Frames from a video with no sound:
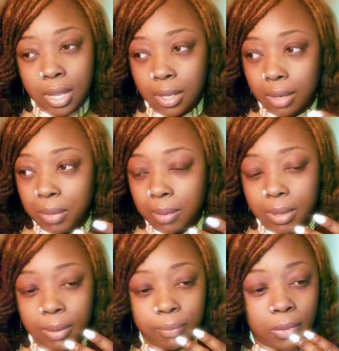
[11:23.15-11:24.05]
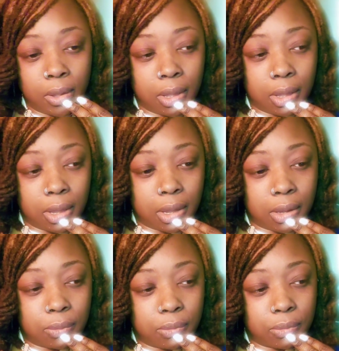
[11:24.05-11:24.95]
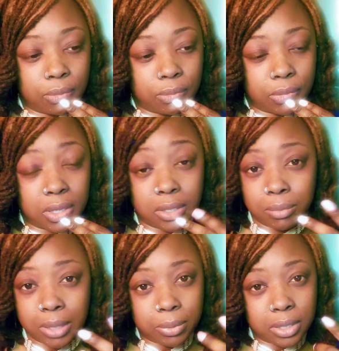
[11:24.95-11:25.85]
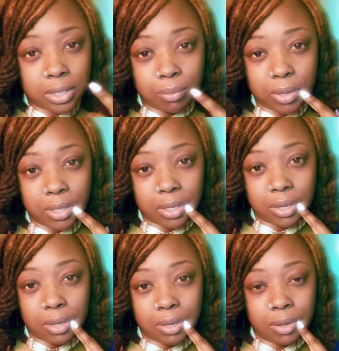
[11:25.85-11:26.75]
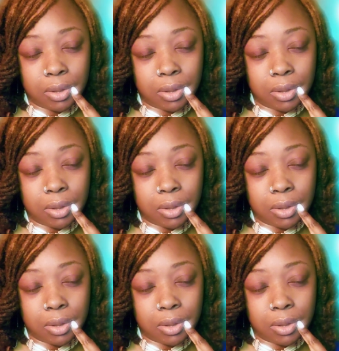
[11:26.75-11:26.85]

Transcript: like maybe some type of disability